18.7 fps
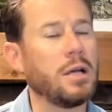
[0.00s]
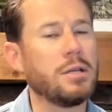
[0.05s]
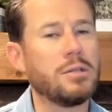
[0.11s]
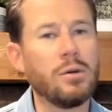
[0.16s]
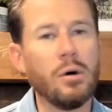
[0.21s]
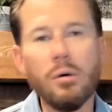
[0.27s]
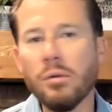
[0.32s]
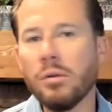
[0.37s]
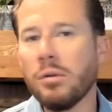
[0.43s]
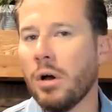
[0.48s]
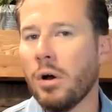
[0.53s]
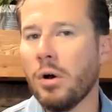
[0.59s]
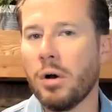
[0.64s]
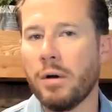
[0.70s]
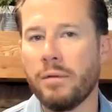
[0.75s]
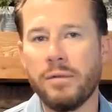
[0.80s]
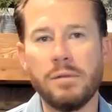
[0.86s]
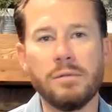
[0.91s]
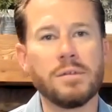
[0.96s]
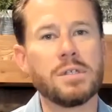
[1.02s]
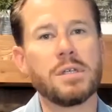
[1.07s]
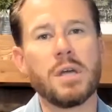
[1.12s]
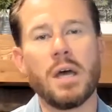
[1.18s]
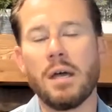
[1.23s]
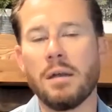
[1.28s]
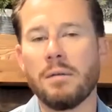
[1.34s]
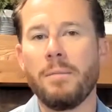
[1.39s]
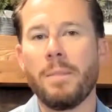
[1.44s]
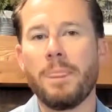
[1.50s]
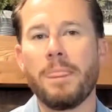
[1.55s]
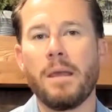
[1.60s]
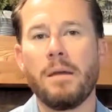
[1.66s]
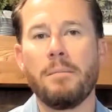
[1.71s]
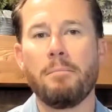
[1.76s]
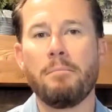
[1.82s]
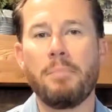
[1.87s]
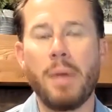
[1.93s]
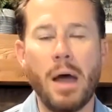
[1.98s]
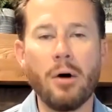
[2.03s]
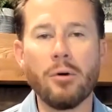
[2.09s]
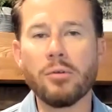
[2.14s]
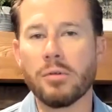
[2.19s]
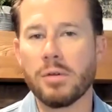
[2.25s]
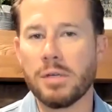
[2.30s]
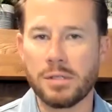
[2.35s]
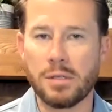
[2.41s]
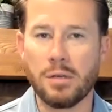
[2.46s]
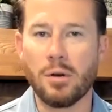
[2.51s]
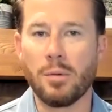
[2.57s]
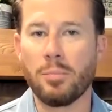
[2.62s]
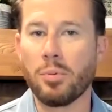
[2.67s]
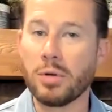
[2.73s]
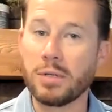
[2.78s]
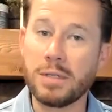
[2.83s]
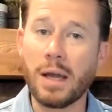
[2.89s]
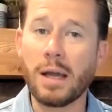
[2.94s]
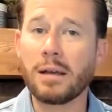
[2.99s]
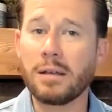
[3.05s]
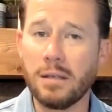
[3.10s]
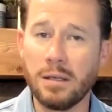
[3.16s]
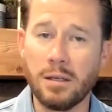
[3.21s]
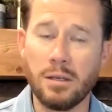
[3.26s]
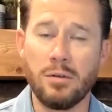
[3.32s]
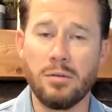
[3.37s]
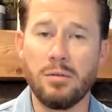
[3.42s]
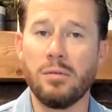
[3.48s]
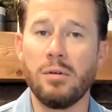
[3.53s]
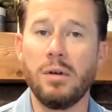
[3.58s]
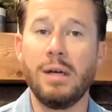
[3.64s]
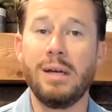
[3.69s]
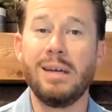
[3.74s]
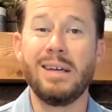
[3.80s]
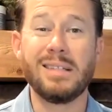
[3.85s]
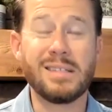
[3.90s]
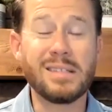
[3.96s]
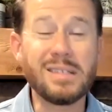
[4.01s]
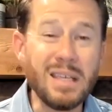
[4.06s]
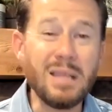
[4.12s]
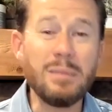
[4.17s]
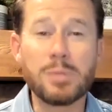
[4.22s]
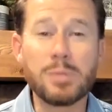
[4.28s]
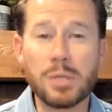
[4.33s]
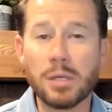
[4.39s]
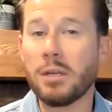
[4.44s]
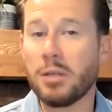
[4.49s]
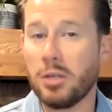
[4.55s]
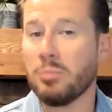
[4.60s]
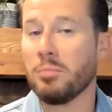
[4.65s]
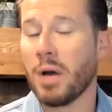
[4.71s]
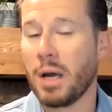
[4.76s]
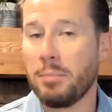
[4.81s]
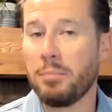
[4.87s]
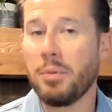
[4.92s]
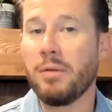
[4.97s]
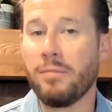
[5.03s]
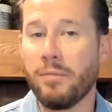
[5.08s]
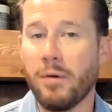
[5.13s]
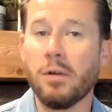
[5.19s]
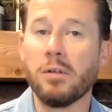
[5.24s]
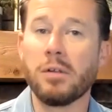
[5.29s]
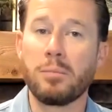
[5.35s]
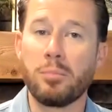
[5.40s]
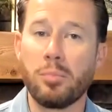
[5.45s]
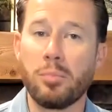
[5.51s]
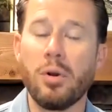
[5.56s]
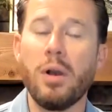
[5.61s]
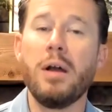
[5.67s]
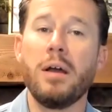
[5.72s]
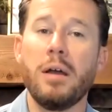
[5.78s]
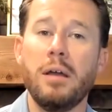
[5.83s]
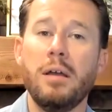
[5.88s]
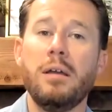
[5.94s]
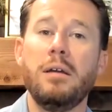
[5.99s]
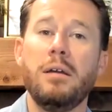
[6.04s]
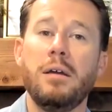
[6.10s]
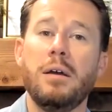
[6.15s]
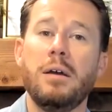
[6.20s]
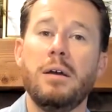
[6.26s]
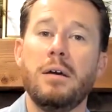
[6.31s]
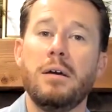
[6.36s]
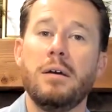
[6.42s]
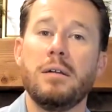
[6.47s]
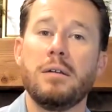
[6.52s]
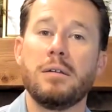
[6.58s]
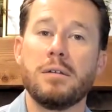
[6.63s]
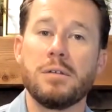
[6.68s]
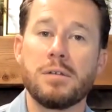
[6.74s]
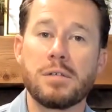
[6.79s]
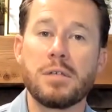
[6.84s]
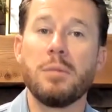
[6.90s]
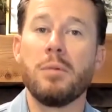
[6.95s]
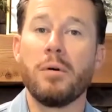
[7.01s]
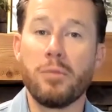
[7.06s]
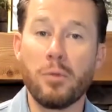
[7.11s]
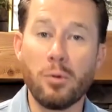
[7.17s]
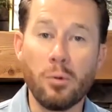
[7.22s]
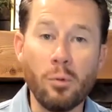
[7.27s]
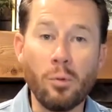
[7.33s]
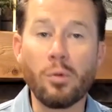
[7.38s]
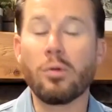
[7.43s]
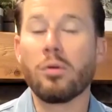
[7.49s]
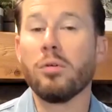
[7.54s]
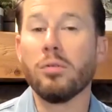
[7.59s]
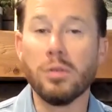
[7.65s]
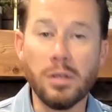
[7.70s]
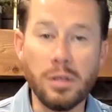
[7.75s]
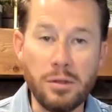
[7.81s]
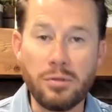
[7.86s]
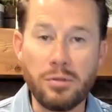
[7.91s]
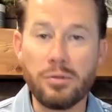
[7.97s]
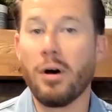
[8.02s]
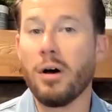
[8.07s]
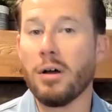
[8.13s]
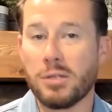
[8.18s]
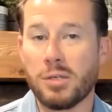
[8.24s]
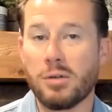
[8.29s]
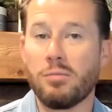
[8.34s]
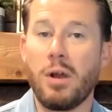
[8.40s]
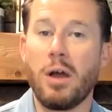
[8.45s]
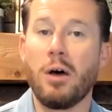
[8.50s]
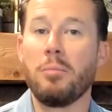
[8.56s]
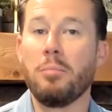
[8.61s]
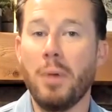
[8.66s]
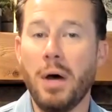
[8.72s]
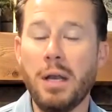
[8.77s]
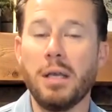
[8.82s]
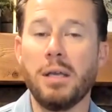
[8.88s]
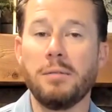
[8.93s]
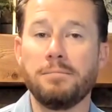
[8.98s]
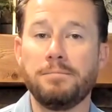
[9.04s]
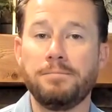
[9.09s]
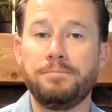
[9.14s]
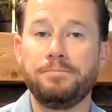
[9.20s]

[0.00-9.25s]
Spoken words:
I don't know if you've set boundaries that are protecting you. It seems like you might be falling prey to some of the worldly thoughts around money.